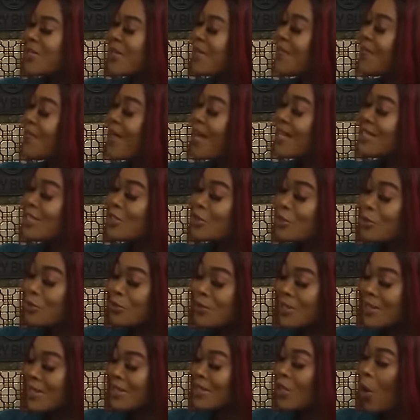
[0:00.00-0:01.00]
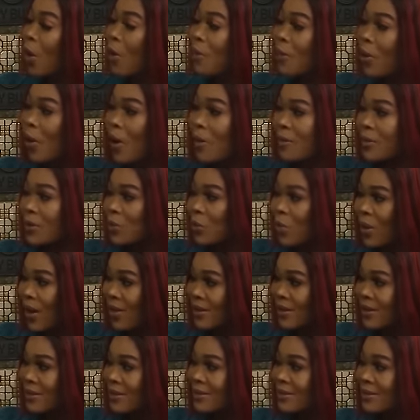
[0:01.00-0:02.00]
see that Susie's upcoming
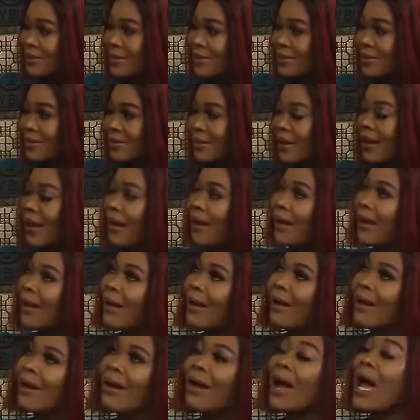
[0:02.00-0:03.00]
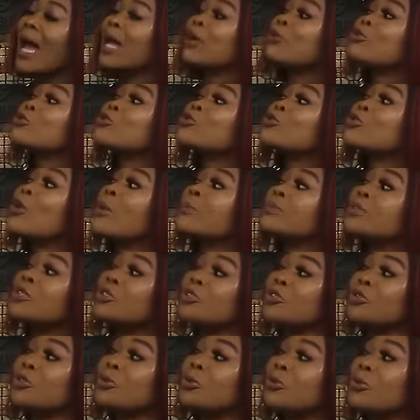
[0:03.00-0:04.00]
wedding? Ha! I will stop the
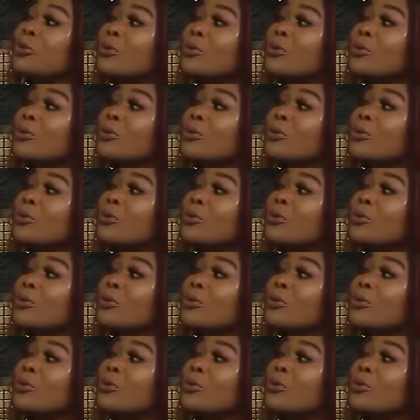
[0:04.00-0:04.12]
show.